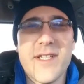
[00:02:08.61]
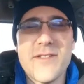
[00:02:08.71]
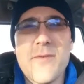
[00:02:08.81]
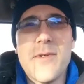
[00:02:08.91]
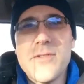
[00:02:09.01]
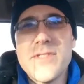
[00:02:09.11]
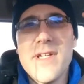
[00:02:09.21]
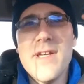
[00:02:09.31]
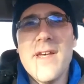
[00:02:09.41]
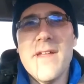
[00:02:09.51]
That's almost,
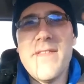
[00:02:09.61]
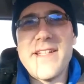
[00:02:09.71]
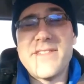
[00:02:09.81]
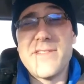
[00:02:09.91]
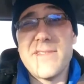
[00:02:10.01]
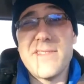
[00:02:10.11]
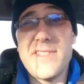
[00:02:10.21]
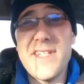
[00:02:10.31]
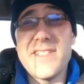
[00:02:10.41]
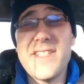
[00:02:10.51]
that's
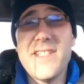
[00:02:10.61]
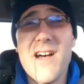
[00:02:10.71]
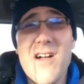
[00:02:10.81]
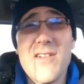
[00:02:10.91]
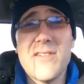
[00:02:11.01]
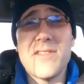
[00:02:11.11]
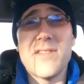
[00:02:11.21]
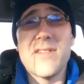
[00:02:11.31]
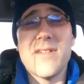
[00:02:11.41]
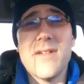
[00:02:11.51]

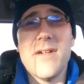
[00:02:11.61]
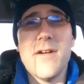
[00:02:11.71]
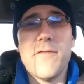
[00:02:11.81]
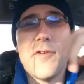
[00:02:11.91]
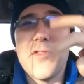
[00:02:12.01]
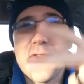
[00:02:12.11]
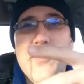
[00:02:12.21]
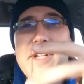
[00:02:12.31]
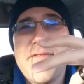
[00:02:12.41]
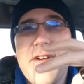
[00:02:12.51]
$60 for
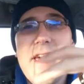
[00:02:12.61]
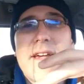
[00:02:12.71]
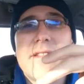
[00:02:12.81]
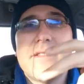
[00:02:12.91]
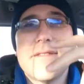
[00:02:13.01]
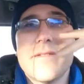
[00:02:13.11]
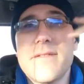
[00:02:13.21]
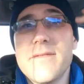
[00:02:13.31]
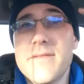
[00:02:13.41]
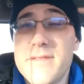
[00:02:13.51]
three fans.
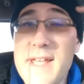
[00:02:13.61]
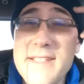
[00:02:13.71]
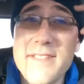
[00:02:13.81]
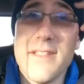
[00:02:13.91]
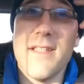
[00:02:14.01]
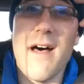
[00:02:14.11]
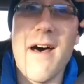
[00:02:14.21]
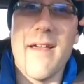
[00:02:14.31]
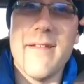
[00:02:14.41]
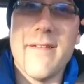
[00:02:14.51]
That's a
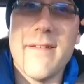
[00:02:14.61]
lot.